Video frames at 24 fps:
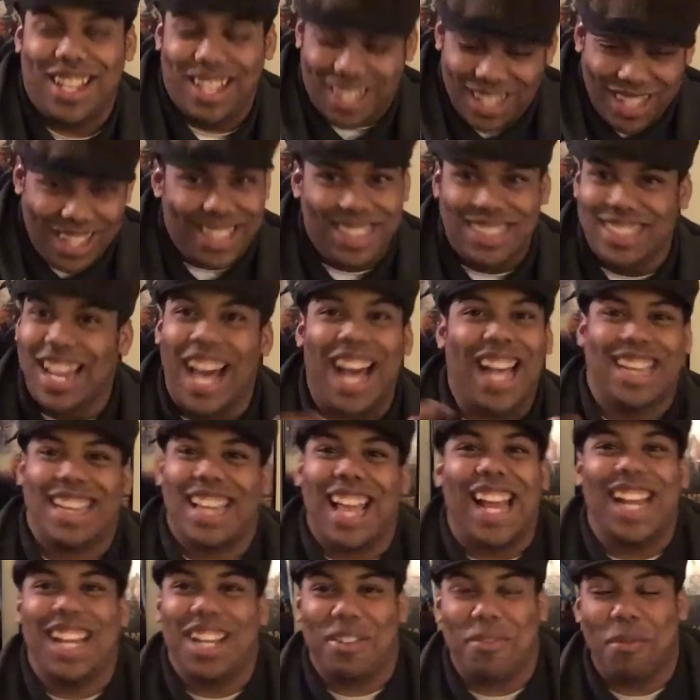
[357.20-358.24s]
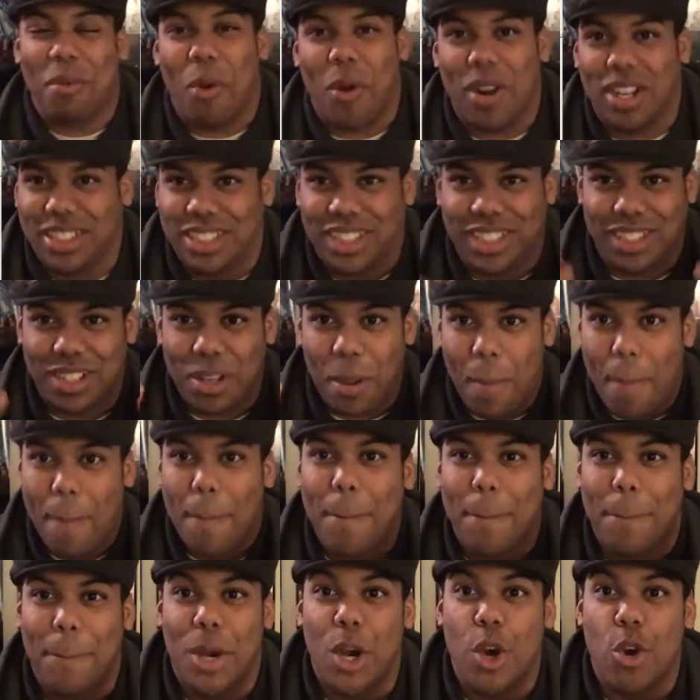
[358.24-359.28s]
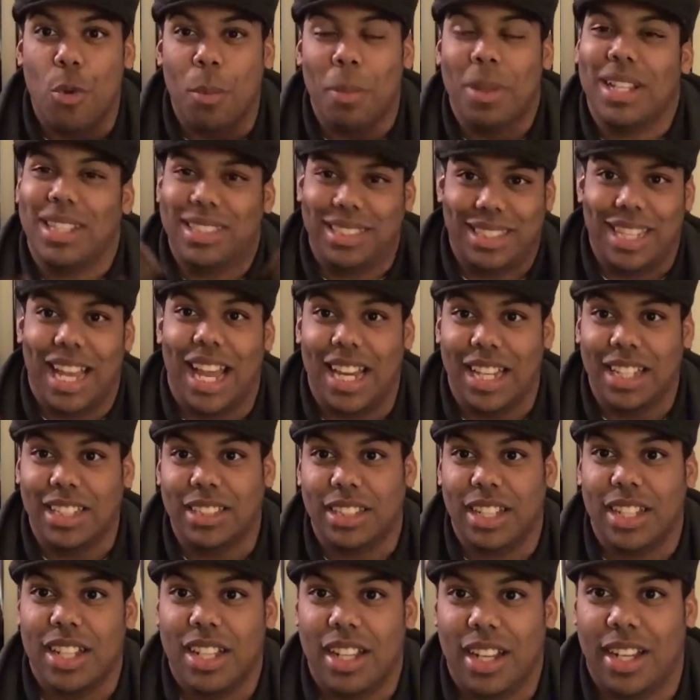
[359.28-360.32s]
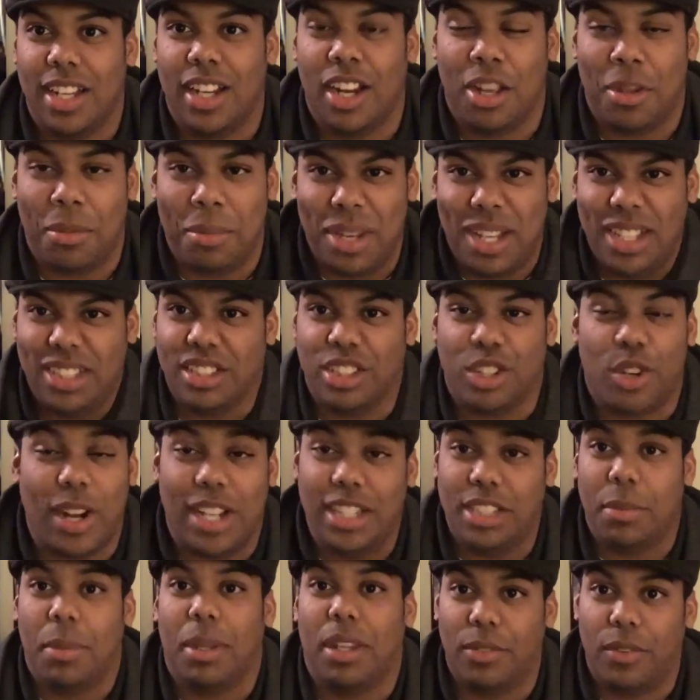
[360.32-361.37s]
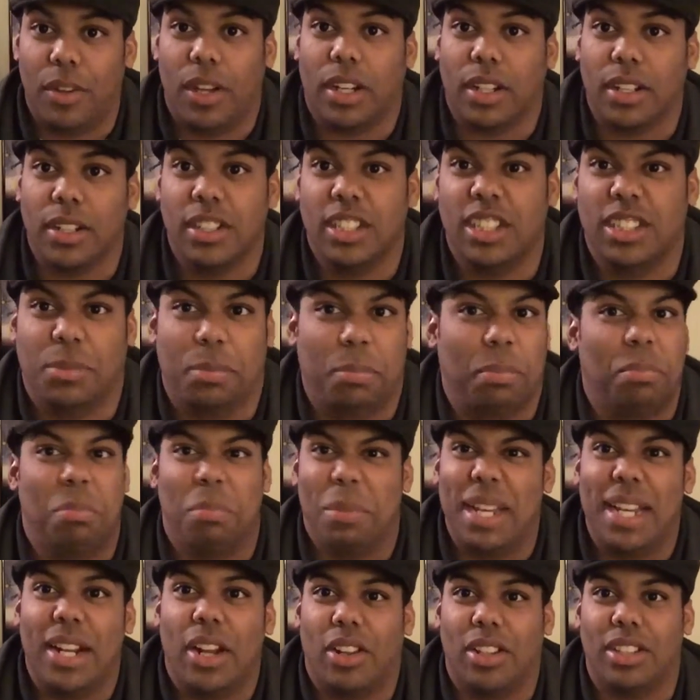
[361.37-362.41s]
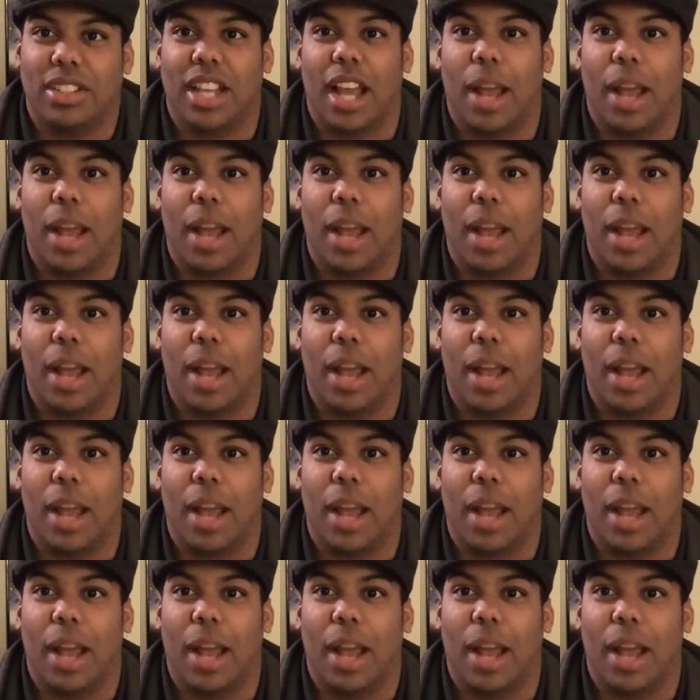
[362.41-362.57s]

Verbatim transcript: he's not that anymore. He's just, boom, he's Dennis. You know what I mean? He's a crazy motherfucker. He's mean all the